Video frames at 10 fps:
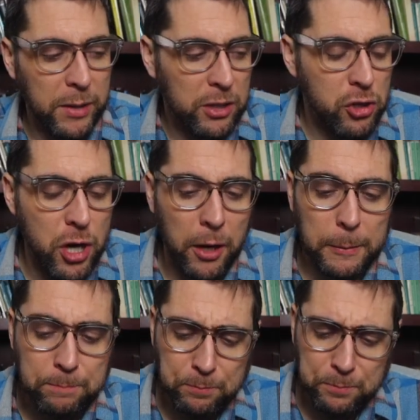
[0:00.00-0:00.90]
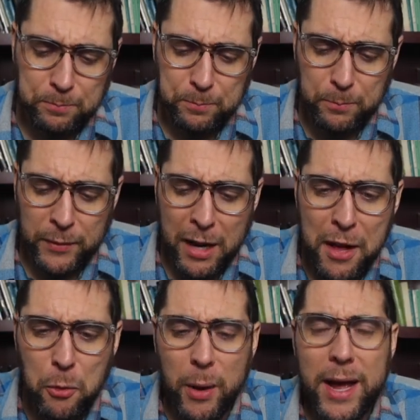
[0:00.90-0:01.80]
big chunk.
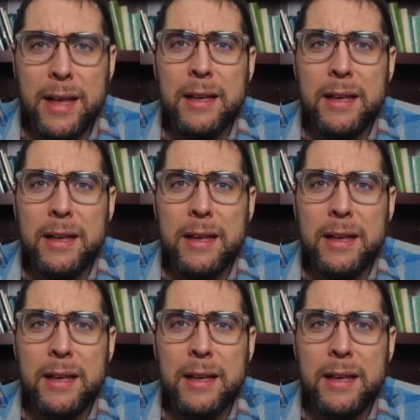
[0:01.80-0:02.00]
Either way,